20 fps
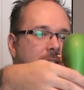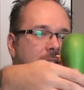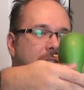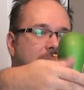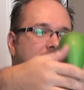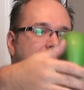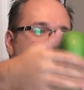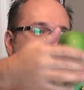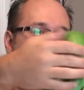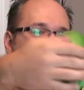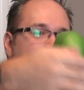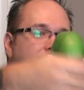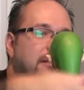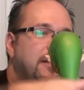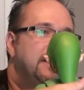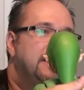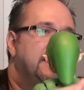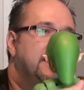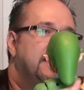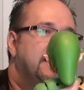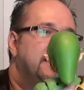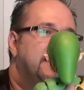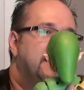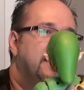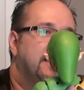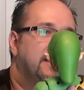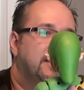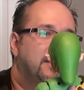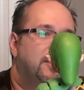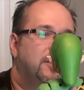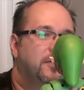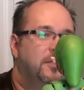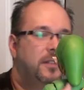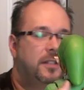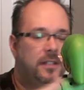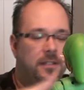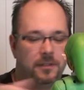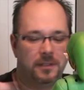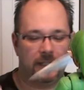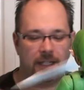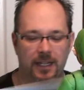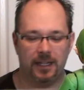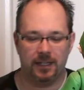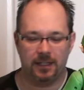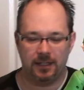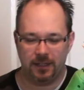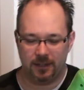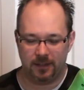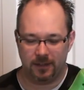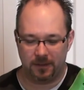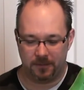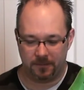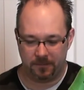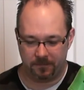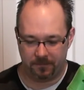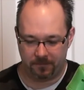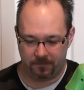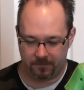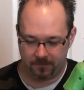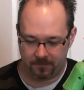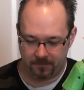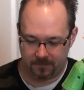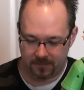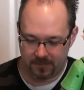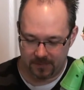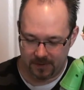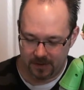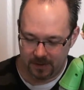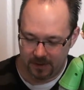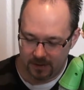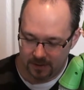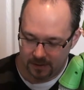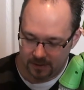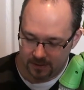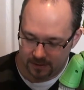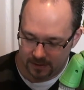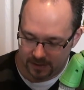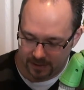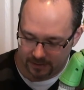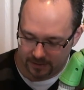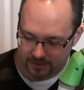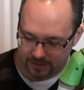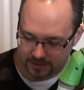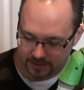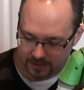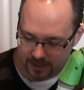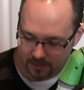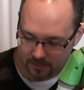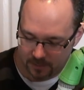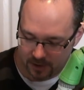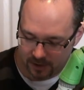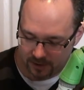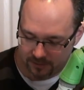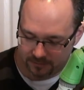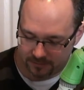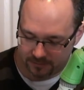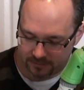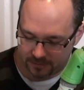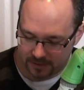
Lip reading: see how easy it is to get the sword into his hand here. Hilt doesn't come off,